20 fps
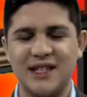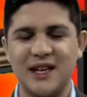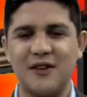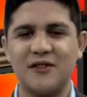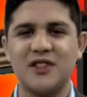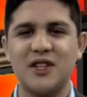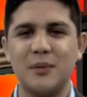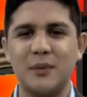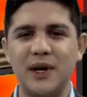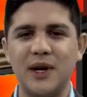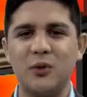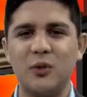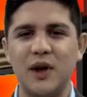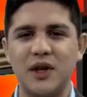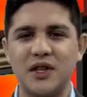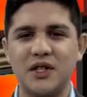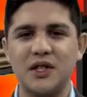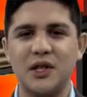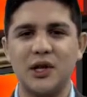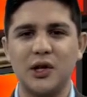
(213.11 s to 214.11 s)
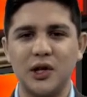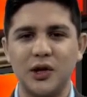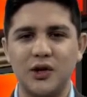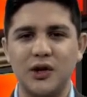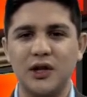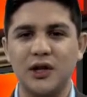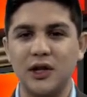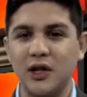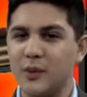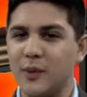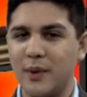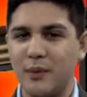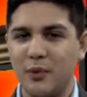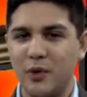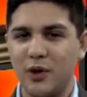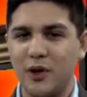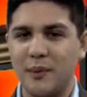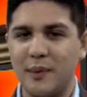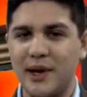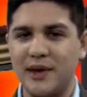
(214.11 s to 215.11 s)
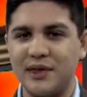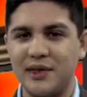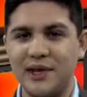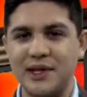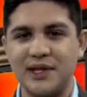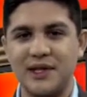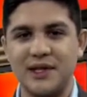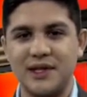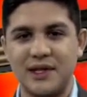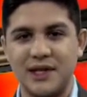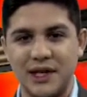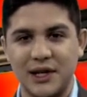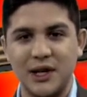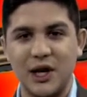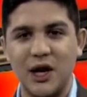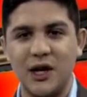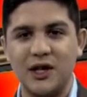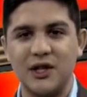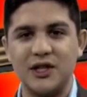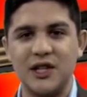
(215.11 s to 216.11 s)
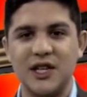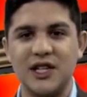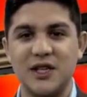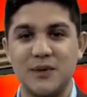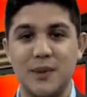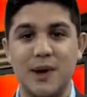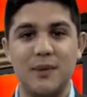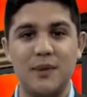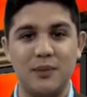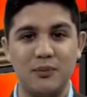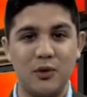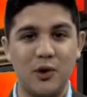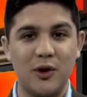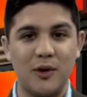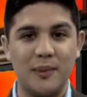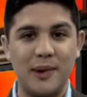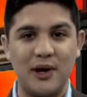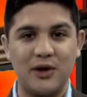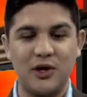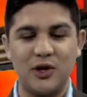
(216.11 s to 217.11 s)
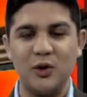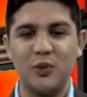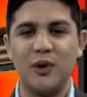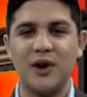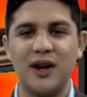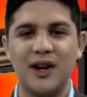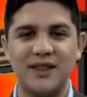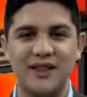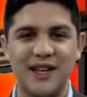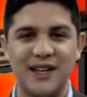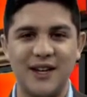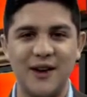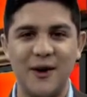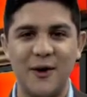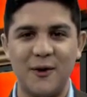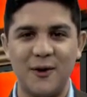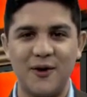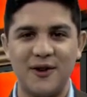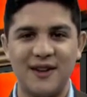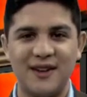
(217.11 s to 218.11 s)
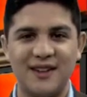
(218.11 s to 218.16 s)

Now, if somebody wants to learn a little bit more about these technologies and maybe more about you, where can they go?